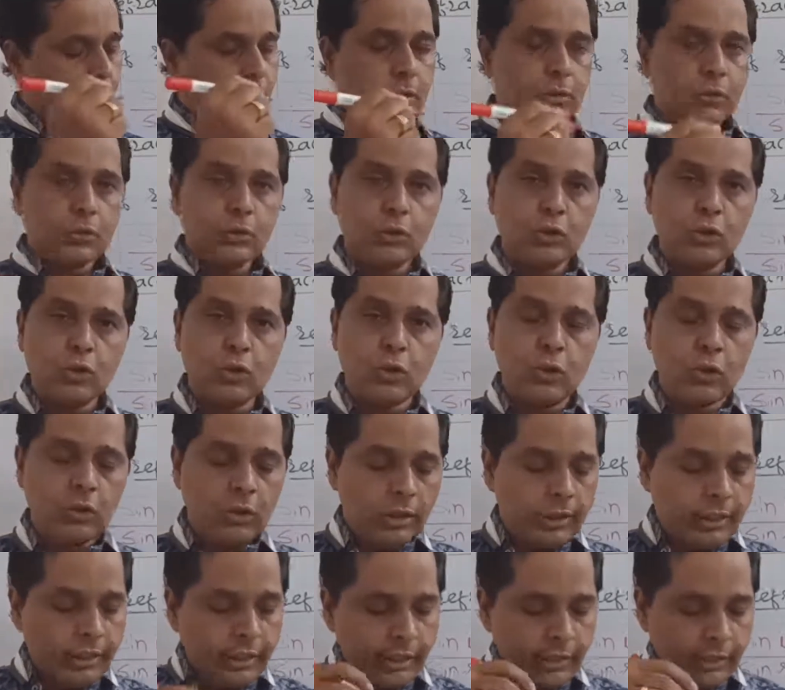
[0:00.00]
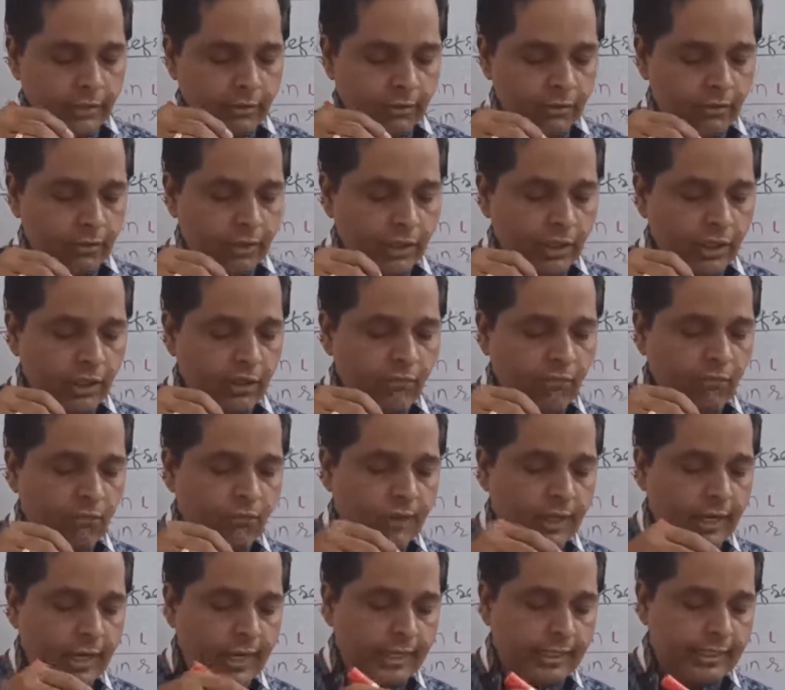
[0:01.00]
So if
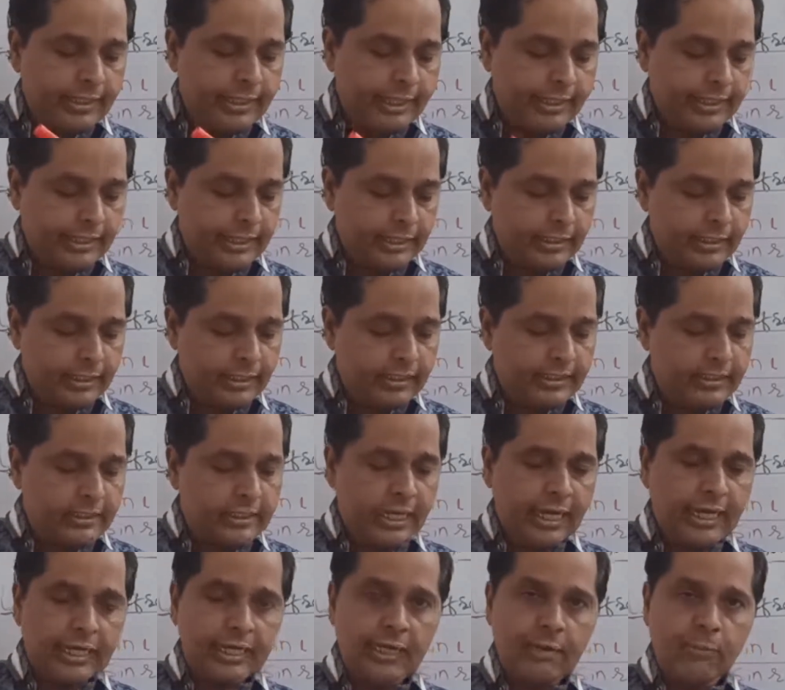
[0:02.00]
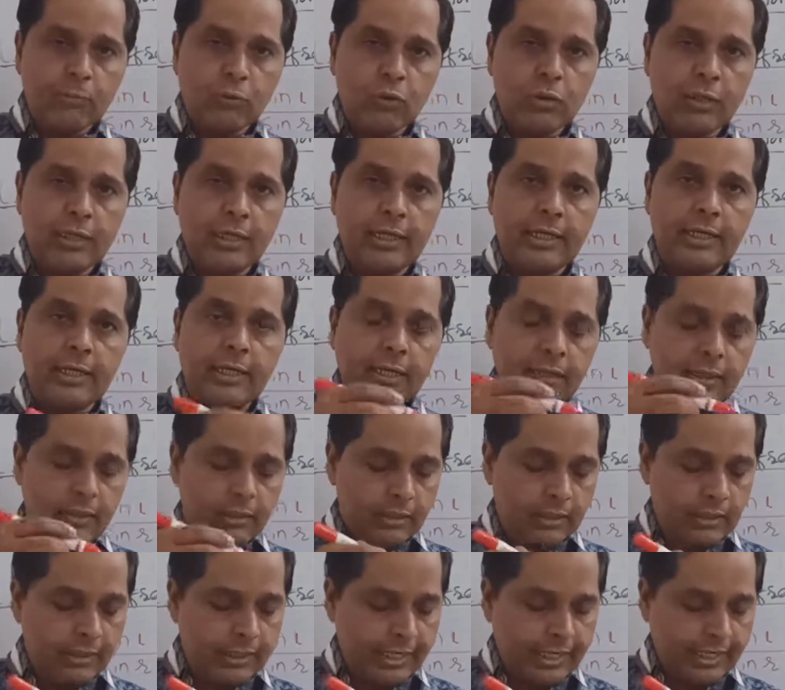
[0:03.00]
we are taking this diagram only,
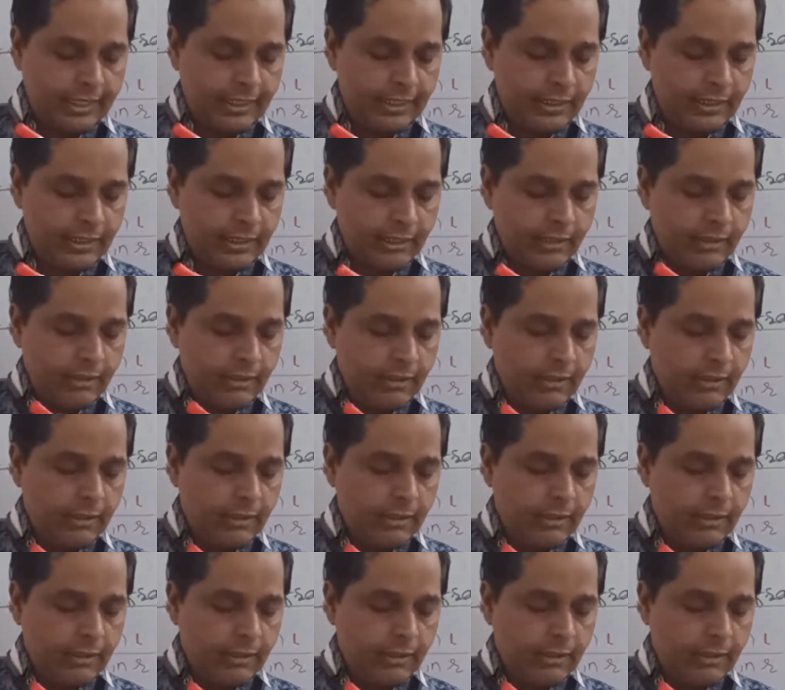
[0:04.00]
then